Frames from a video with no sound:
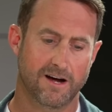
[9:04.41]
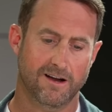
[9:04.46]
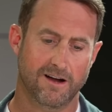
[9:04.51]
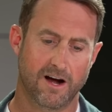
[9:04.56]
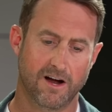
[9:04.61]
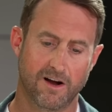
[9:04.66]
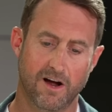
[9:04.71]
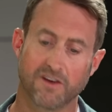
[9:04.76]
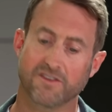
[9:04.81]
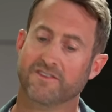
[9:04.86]

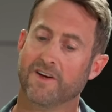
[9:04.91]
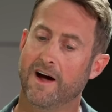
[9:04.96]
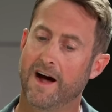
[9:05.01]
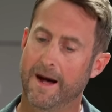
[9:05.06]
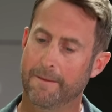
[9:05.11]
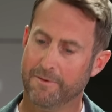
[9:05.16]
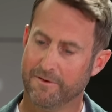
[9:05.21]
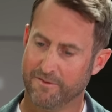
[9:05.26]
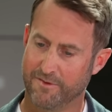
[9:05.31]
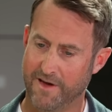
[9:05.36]
On, on,
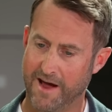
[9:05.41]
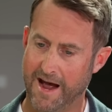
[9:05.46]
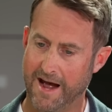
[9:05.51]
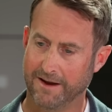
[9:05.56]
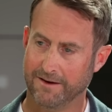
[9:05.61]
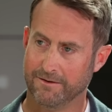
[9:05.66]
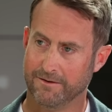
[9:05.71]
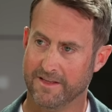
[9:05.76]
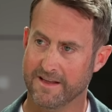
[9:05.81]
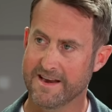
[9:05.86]
top of that,
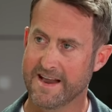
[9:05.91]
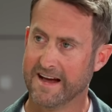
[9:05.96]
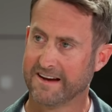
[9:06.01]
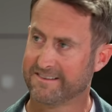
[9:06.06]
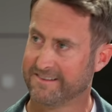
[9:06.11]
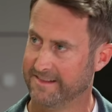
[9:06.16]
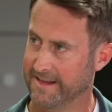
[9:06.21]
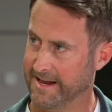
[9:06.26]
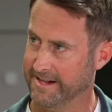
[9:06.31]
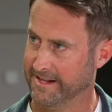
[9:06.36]
the
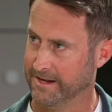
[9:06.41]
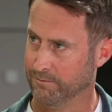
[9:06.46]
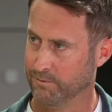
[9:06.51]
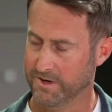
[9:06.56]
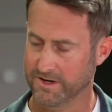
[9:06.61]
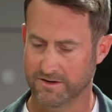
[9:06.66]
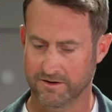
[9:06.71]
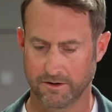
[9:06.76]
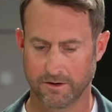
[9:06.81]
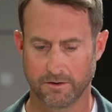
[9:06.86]
next thing that we
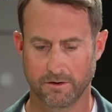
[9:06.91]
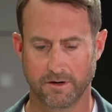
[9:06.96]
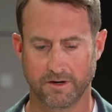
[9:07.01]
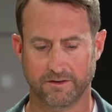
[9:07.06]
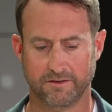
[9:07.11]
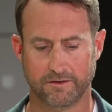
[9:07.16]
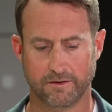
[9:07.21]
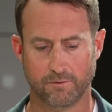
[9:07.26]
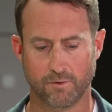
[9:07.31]
do is